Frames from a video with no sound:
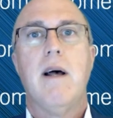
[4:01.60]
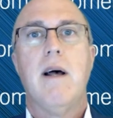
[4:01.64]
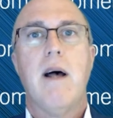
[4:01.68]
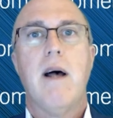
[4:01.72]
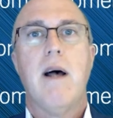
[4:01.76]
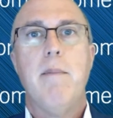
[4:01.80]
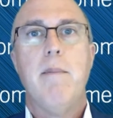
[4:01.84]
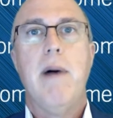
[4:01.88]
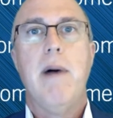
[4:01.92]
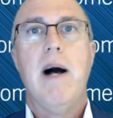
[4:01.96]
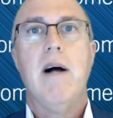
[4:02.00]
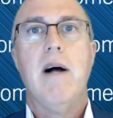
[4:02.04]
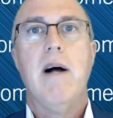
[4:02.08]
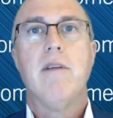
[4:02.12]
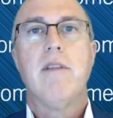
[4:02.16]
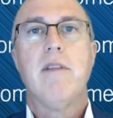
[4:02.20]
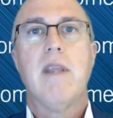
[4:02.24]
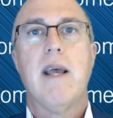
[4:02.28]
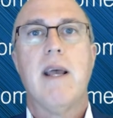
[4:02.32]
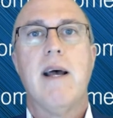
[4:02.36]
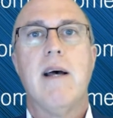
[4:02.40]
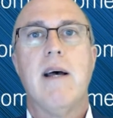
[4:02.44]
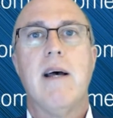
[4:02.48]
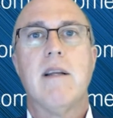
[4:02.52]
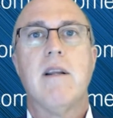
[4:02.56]
about
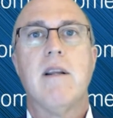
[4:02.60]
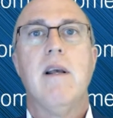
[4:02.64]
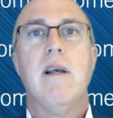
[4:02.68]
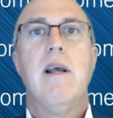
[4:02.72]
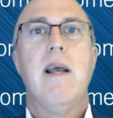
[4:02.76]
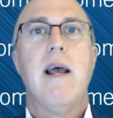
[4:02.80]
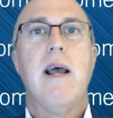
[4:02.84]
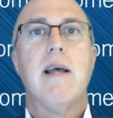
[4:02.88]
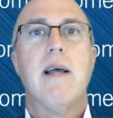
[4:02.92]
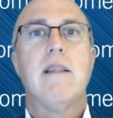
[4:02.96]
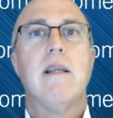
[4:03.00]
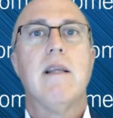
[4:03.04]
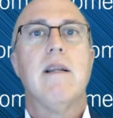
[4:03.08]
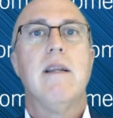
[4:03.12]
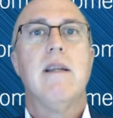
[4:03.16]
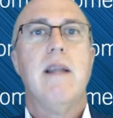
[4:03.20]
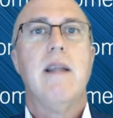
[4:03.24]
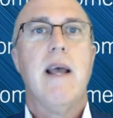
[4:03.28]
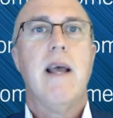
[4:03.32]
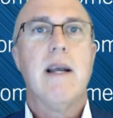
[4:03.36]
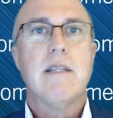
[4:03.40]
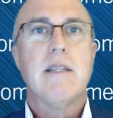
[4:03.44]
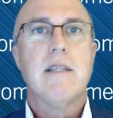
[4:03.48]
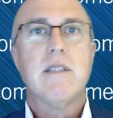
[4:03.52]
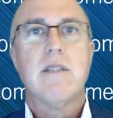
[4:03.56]
that at the
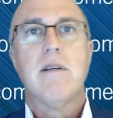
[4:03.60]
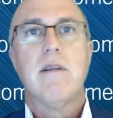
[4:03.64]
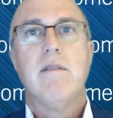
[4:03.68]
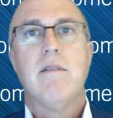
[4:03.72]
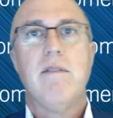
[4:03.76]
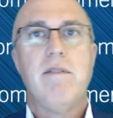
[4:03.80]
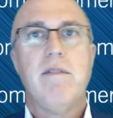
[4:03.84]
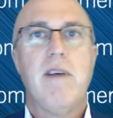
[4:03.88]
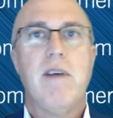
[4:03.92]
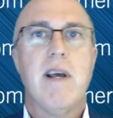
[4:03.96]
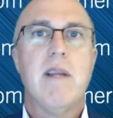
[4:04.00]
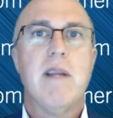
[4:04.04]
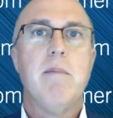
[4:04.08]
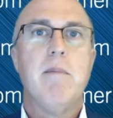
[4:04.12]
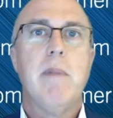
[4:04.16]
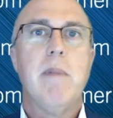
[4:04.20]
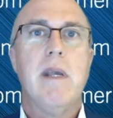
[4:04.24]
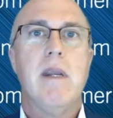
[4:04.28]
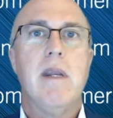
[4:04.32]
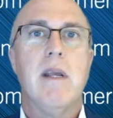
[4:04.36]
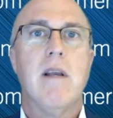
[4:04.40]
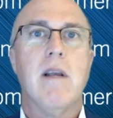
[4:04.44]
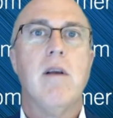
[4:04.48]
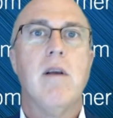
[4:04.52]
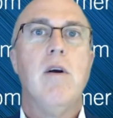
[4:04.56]
next Fed
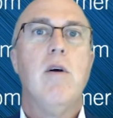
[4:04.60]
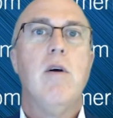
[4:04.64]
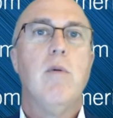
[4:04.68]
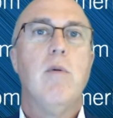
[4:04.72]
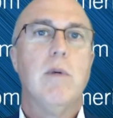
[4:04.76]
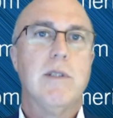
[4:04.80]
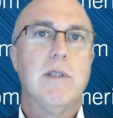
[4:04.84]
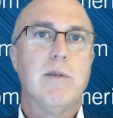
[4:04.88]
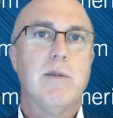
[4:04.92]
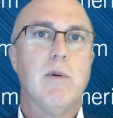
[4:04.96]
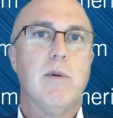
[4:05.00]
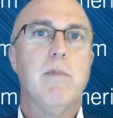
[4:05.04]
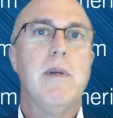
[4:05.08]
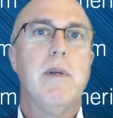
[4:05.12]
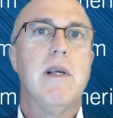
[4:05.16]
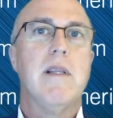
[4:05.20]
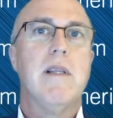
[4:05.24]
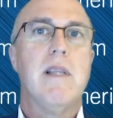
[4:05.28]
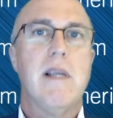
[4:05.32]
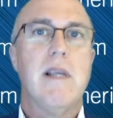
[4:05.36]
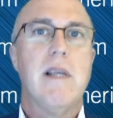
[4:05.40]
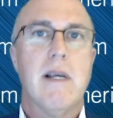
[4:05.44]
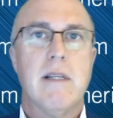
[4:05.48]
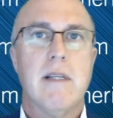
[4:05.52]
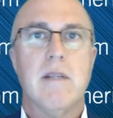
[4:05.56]
meeting, which will be at
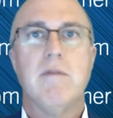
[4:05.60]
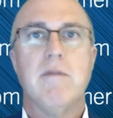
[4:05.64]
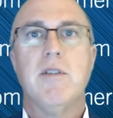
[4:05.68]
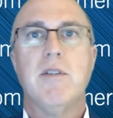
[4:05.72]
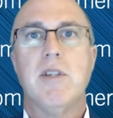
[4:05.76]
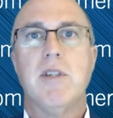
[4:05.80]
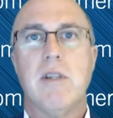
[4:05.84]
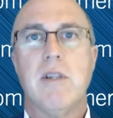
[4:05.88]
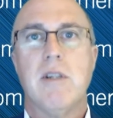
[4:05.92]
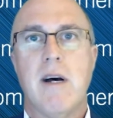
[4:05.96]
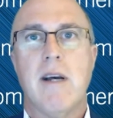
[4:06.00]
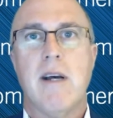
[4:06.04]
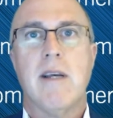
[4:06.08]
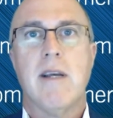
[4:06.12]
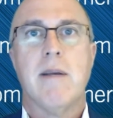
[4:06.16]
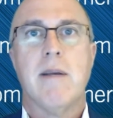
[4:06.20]
the end of July.